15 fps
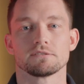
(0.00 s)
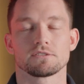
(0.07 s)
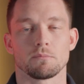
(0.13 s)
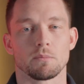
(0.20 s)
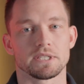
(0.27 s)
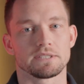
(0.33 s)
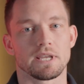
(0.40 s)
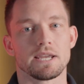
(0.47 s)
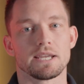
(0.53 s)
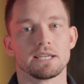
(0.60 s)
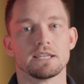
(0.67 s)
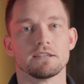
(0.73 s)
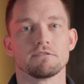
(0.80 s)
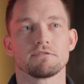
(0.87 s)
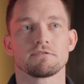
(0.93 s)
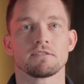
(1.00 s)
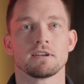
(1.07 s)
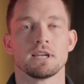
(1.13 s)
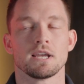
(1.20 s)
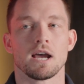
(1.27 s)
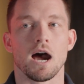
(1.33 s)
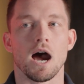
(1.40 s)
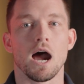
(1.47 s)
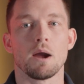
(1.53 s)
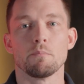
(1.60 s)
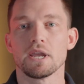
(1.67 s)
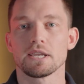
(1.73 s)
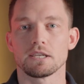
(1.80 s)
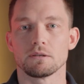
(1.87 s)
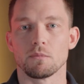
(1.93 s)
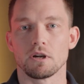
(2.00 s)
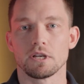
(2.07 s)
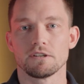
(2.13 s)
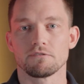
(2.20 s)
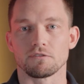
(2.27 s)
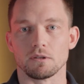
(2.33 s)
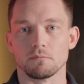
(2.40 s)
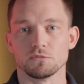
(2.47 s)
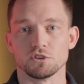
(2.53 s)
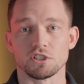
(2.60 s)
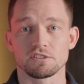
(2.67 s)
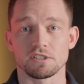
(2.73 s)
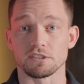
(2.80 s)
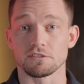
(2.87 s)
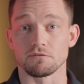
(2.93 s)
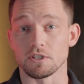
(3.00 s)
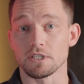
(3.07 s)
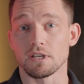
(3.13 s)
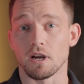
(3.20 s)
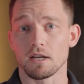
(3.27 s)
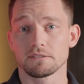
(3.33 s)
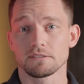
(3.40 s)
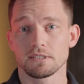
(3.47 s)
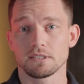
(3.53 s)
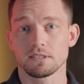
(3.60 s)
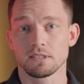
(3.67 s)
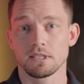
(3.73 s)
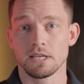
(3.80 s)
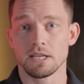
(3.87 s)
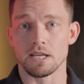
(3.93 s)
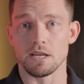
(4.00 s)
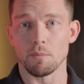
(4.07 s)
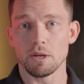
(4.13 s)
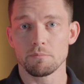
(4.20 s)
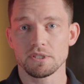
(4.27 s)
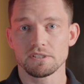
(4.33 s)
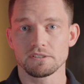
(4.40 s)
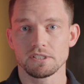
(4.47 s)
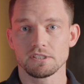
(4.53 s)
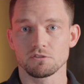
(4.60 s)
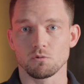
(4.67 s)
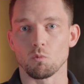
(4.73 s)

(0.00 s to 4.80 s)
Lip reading: So I'm like, dang, if I'm making money from just his free content in my business,